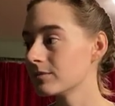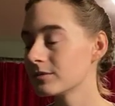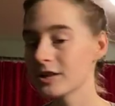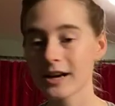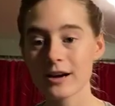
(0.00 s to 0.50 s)

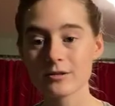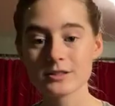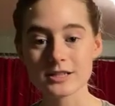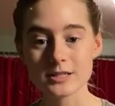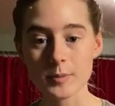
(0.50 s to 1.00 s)
check
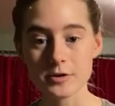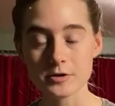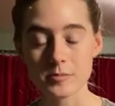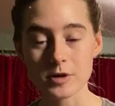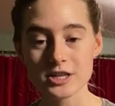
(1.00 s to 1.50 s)
out this
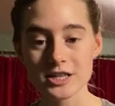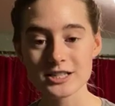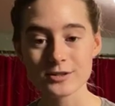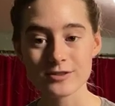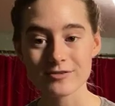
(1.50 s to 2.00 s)
Patreon
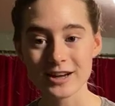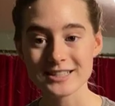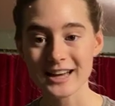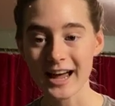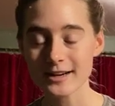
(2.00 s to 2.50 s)
project, you can find
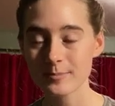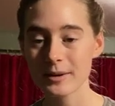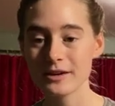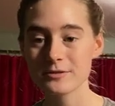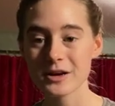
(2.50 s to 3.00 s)
it at
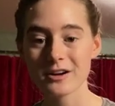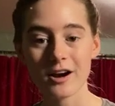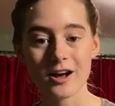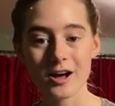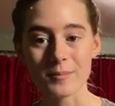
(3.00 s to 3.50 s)

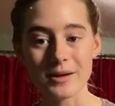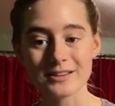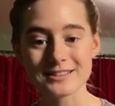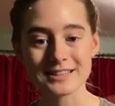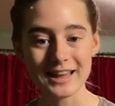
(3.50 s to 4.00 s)

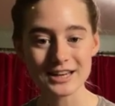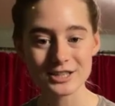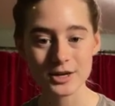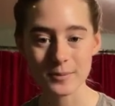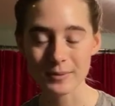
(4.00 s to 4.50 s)

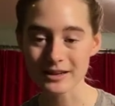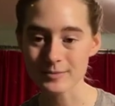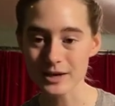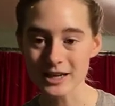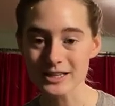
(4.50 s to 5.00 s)
patreon.com/Bailey
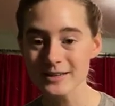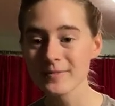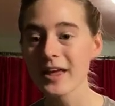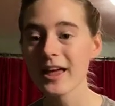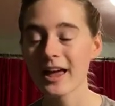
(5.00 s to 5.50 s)
McCulley.
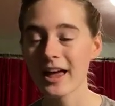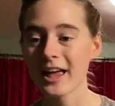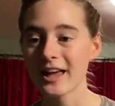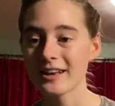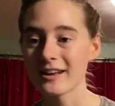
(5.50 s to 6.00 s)

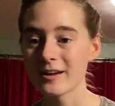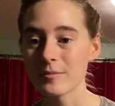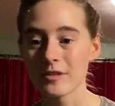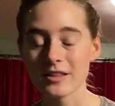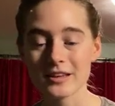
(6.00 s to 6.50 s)
And
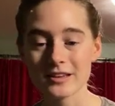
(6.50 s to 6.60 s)
the link